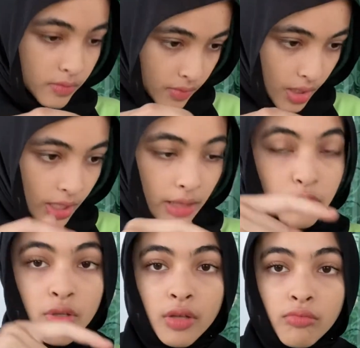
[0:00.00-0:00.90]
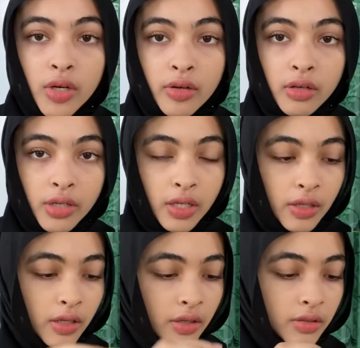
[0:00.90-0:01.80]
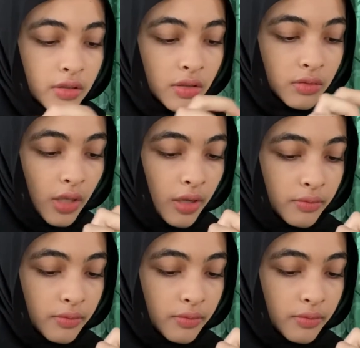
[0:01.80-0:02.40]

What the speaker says: It comes with a mirror already in here, so yeah.